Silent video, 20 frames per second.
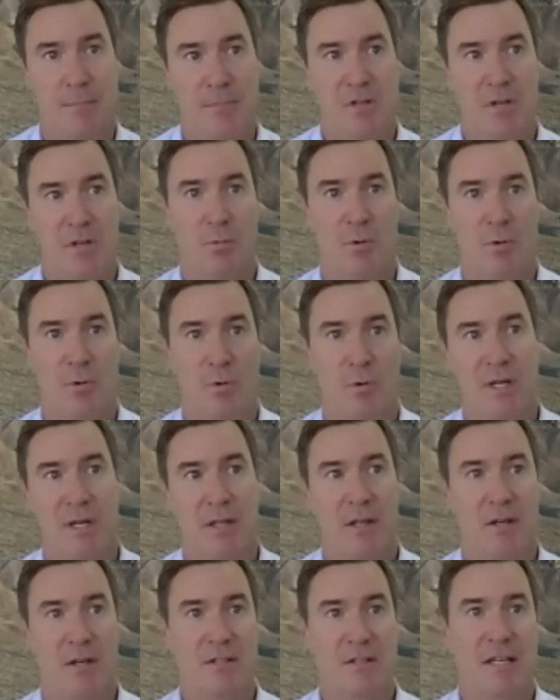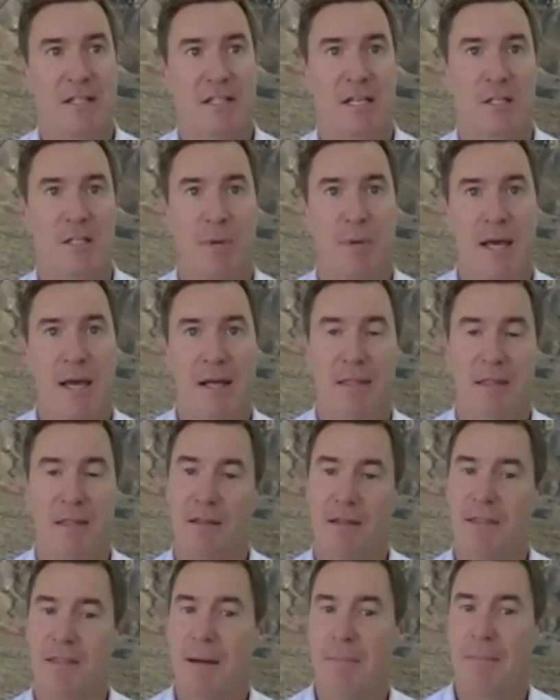So once we get those assays back,
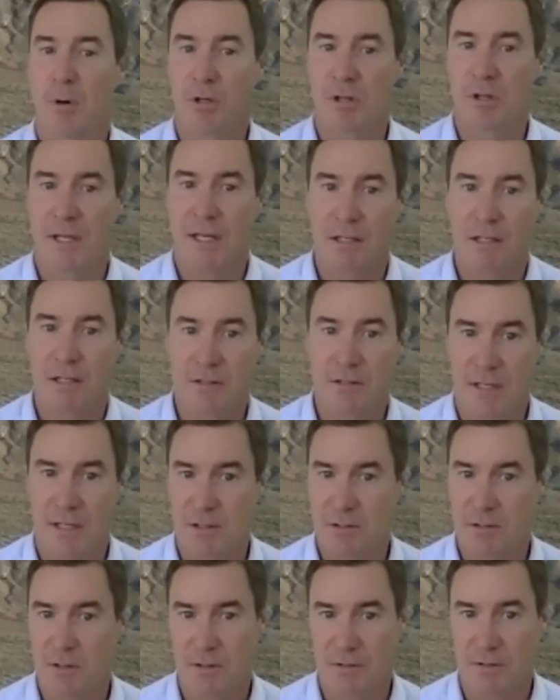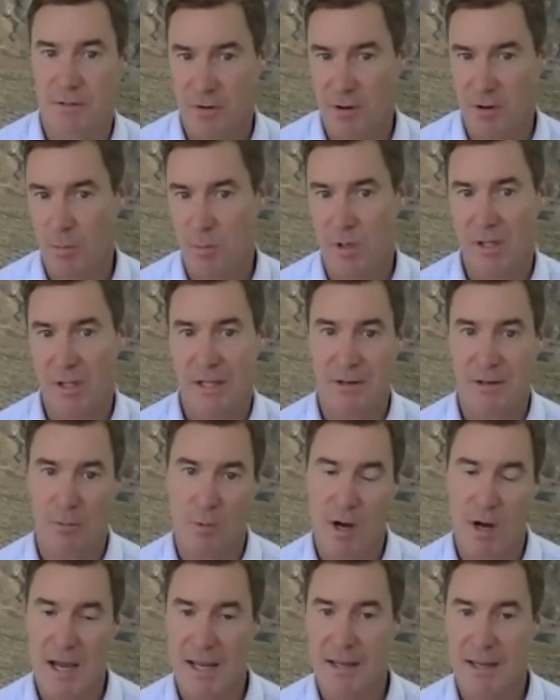that modelling is very well
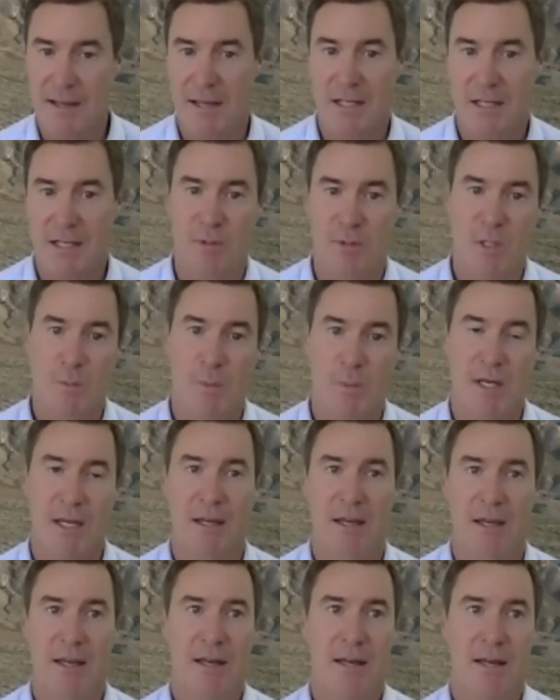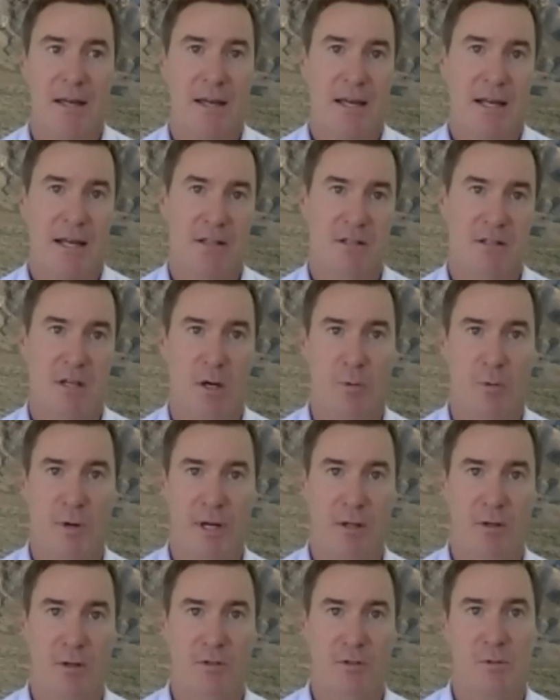underway as we speak. And so
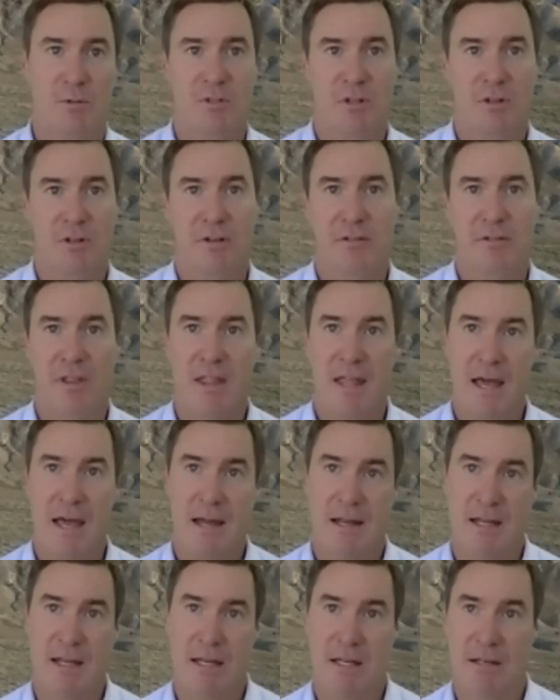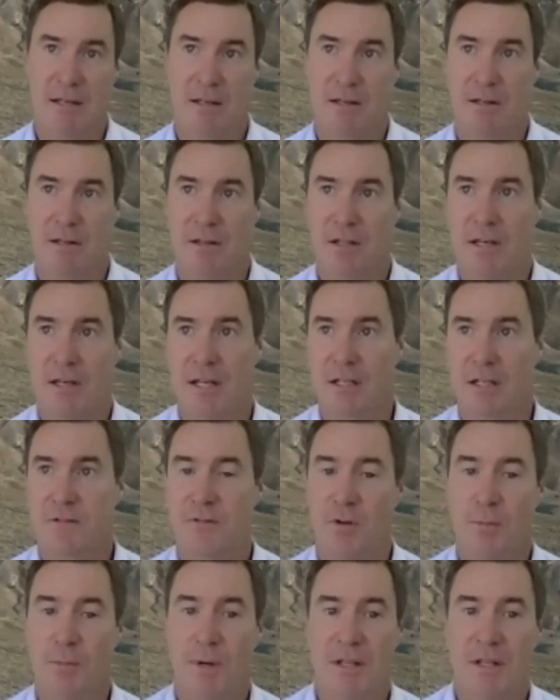we look to deliver that in the
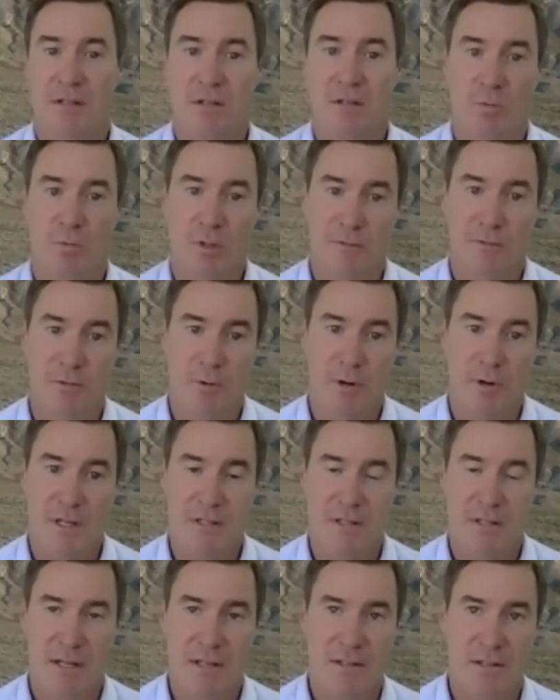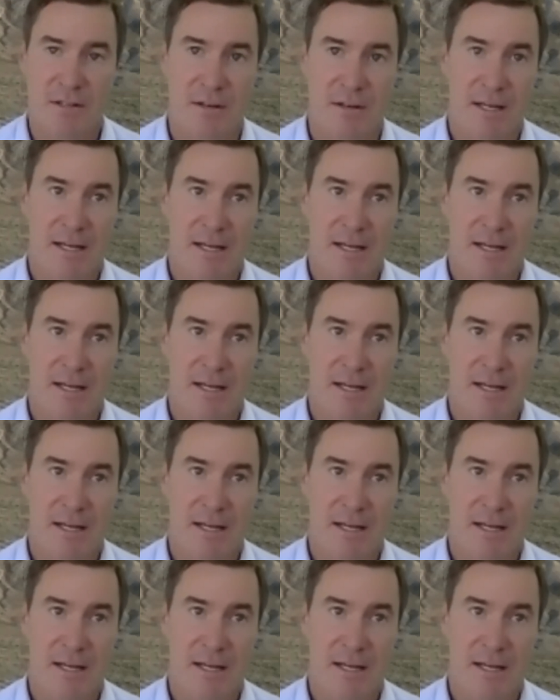next few months as well for West Desert.